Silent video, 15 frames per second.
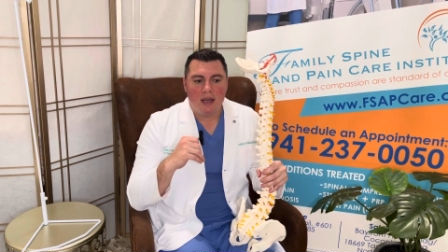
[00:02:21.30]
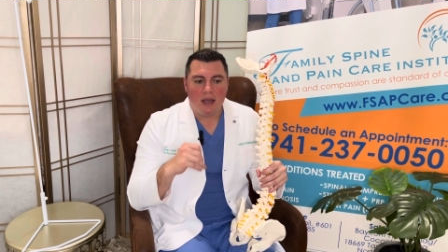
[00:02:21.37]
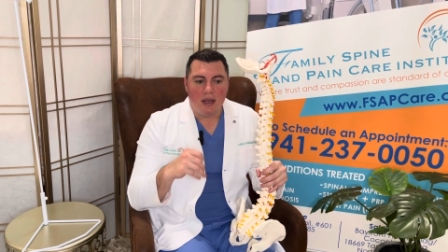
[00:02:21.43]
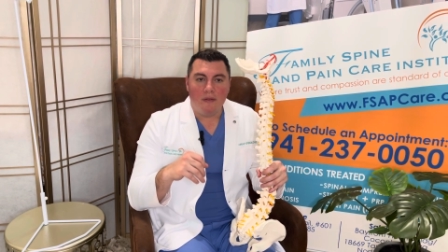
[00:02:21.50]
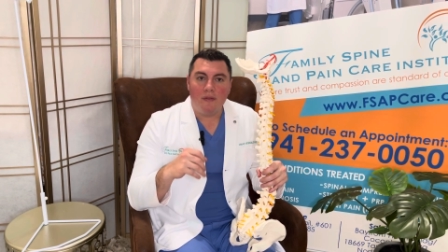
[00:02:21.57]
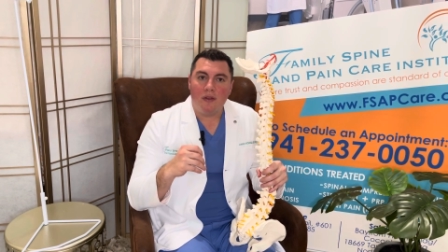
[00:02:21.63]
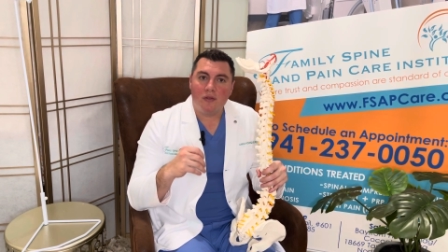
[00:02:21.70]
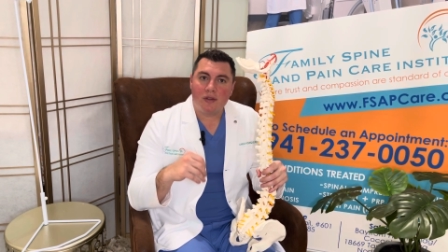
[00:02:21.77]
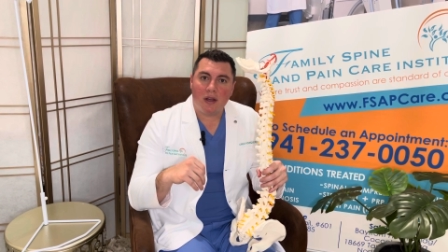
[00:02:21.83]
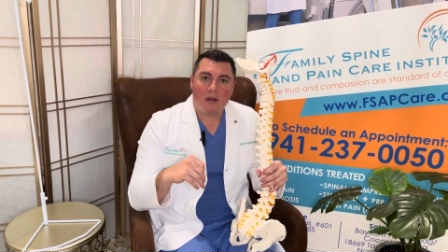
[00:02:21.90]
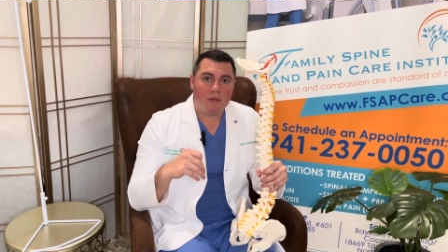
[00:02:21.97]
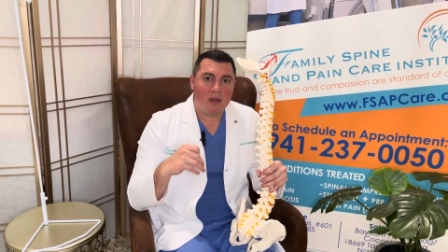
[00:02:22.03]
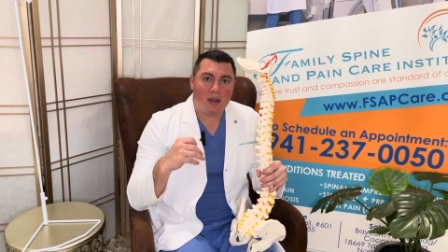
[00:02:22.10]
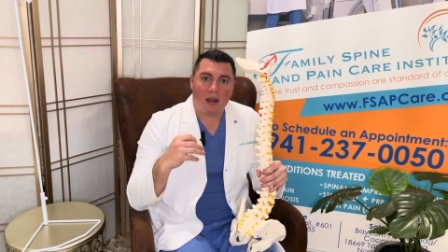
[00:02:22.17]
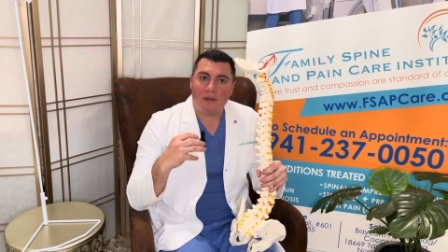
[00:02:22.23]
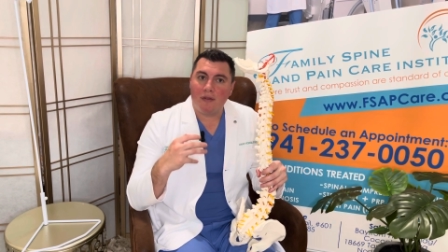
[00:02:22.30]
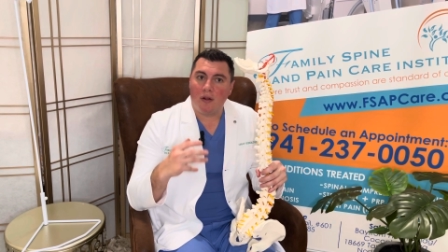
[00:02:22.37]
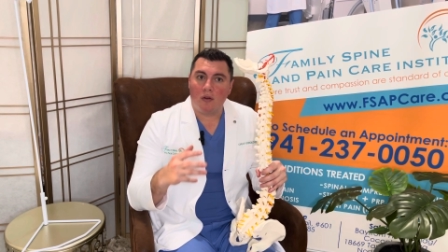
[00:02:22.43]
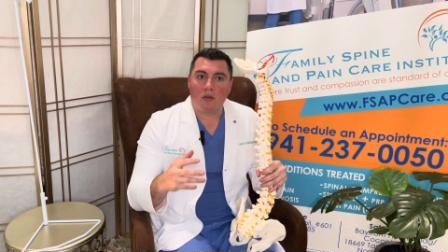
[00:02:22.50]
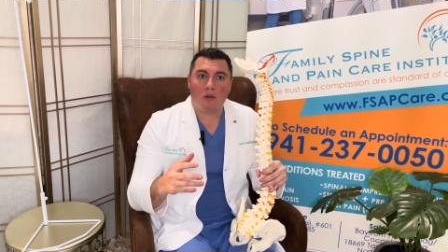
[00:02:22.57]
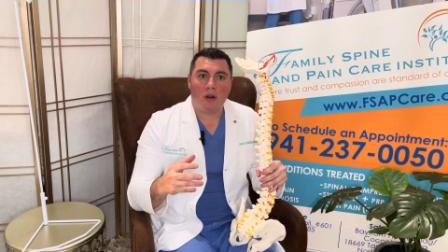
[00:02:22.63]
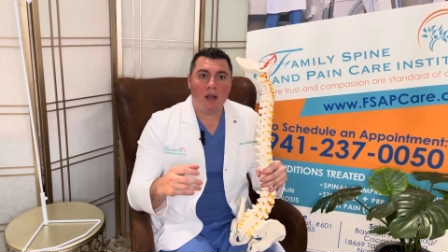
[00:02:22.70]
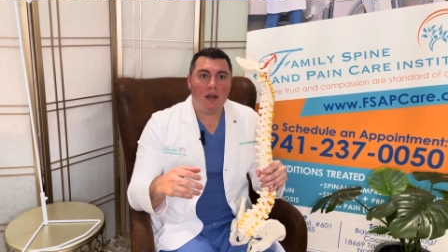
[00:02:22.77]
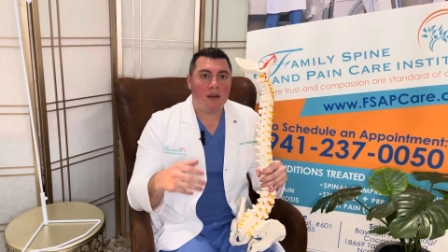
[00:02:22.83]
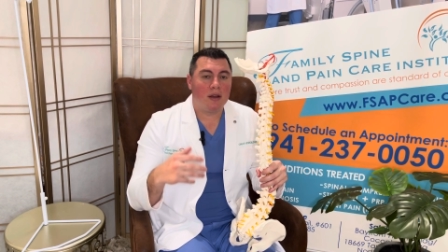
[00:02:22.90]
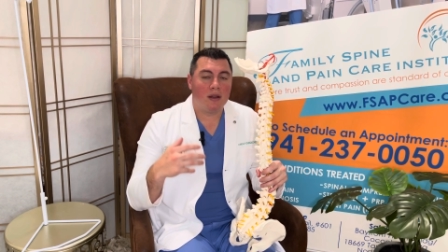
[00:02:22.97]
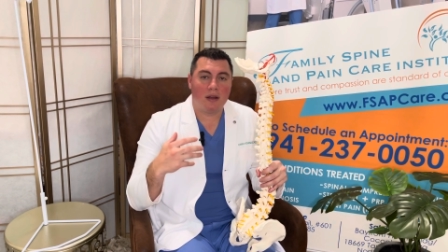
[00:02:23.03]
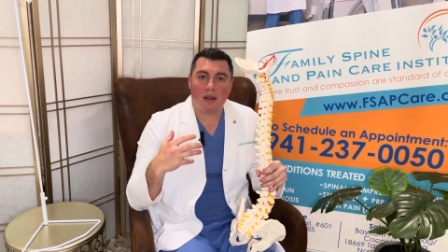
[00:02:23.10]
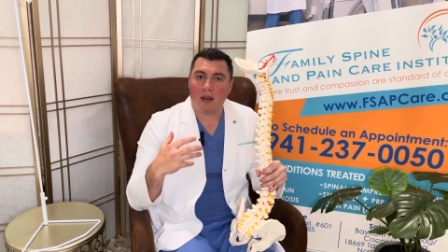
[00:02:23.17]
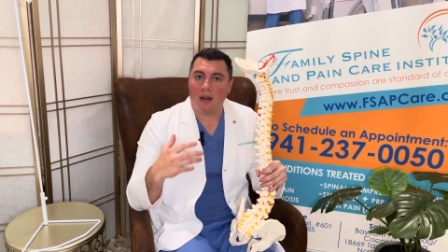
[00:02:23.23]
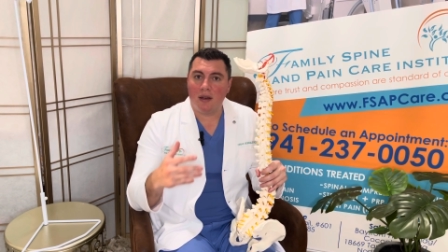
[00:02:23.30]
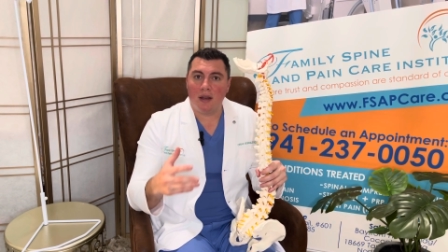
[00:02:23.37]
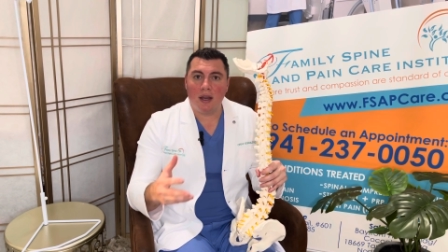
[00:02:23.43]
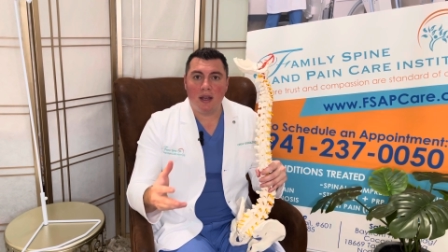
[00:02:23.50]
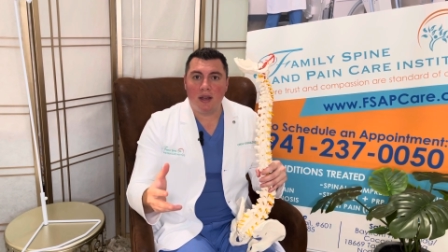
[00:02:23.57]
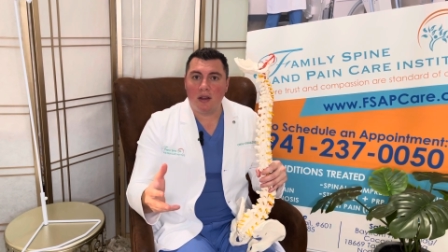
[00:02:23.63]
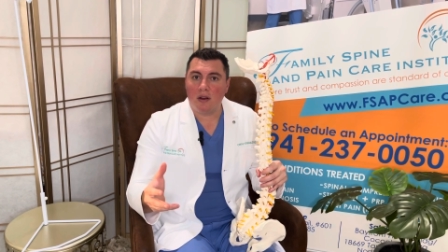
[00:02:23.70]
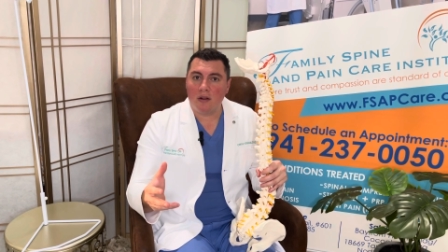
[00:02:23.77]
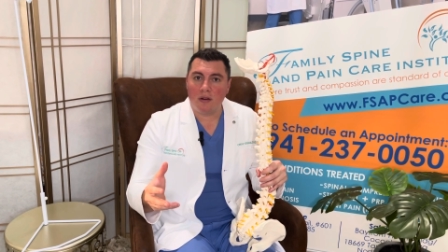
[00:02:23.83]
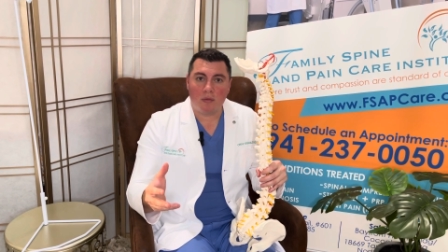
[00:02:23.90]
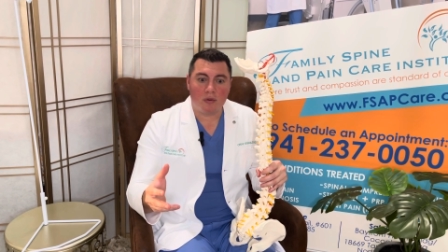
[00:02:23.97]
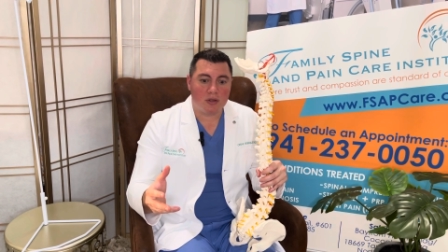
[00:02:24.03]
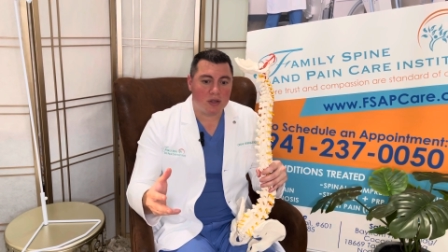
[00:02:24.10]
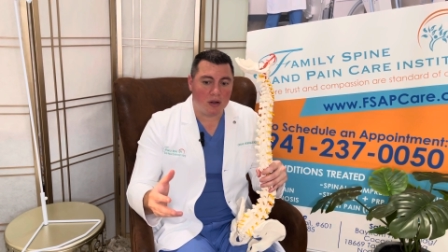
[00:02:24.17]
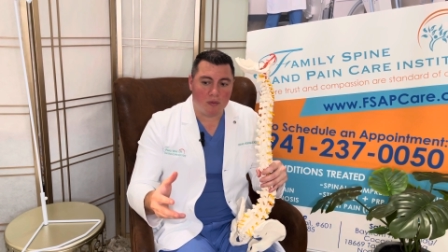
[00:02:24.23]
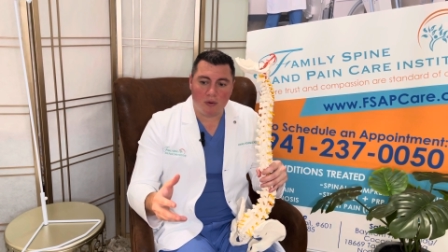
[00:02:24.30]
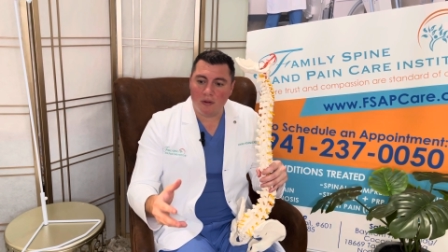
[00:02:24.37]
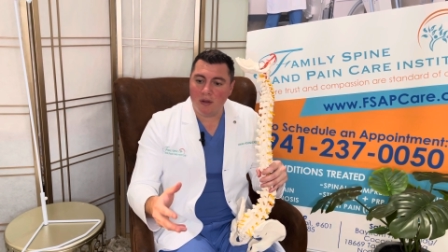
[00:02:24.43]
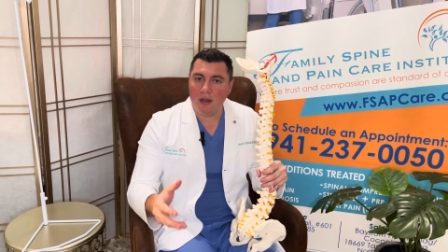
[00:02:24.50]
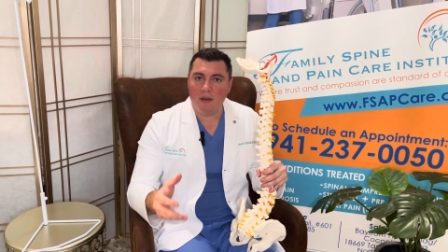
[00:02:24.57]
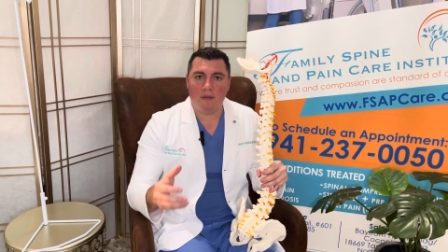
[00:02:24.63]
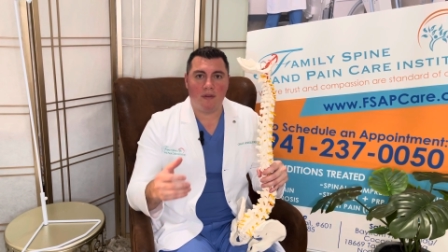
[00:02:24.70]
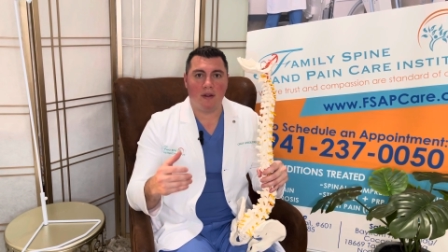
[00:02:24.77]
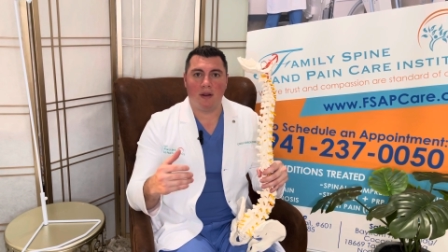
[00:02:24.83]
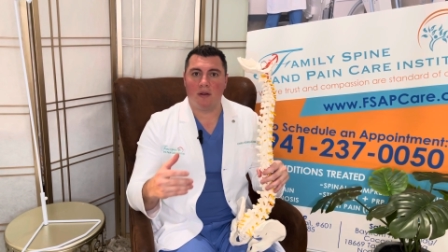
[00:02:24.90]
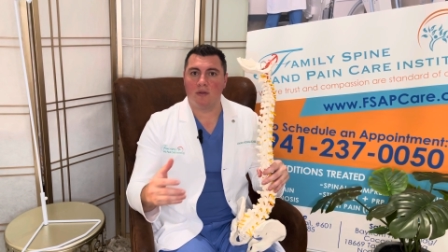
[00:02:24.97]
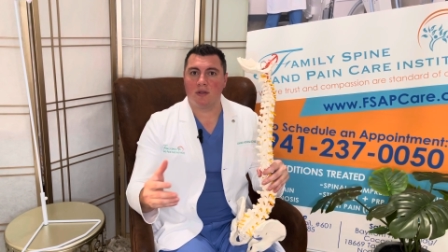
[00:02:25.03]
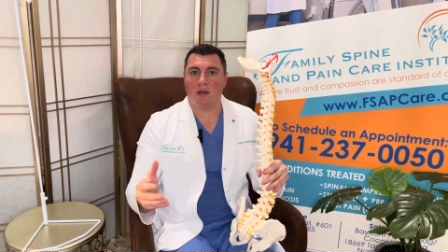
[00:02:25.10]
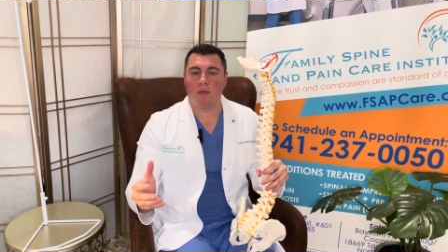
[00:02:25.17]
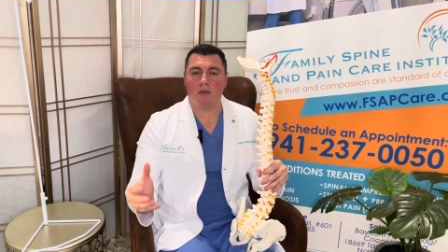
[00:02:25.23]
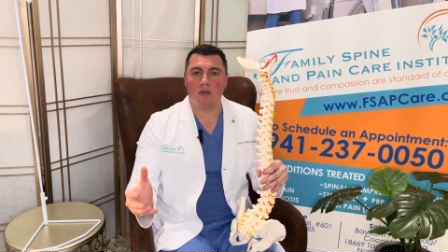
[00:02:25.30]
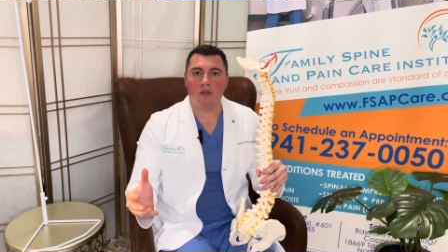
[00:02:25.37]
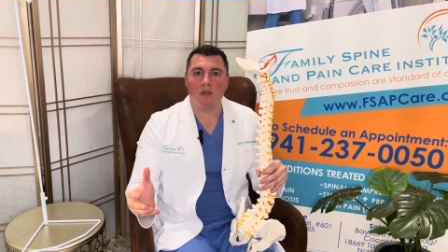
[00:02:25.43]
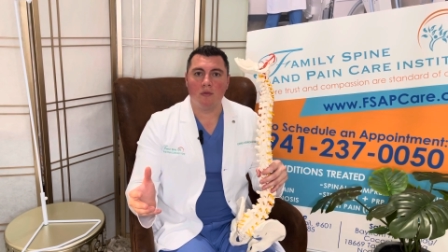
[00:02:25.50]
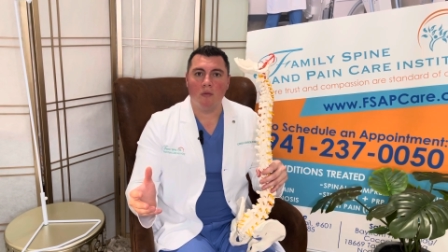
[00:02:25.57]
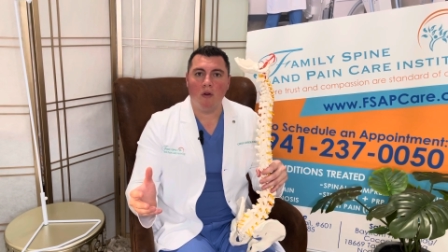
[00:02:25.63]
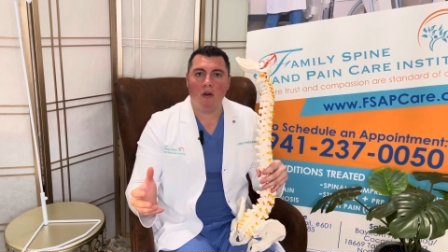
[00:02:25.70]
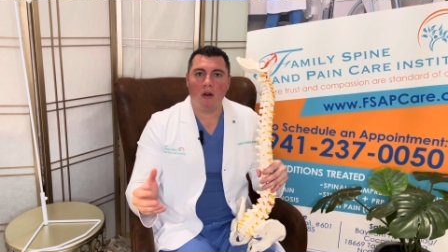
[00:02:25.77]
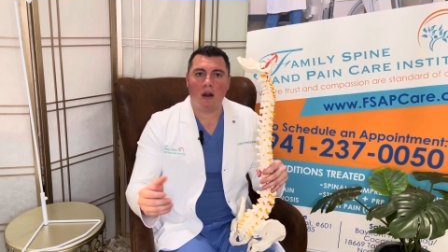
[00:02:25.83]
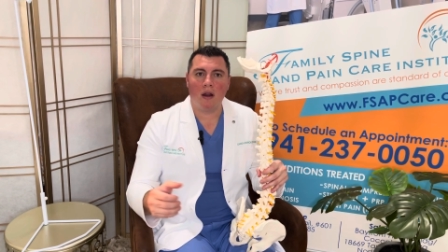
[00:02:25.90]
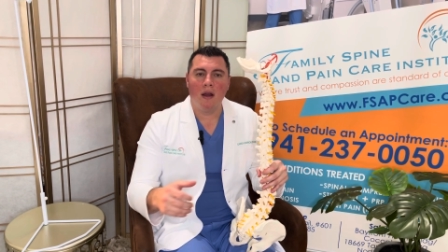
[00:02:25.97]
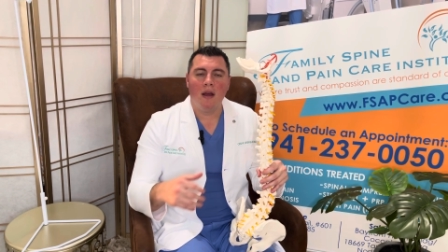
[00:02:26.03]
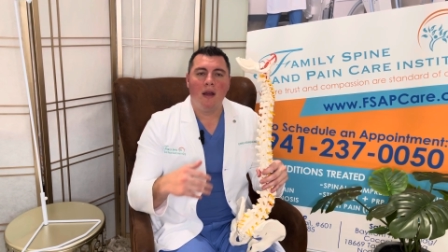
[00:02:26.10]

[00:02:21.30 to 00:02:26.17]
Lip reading: If you tell me I felt great, I had 90, 100% relief, and I was able to do more,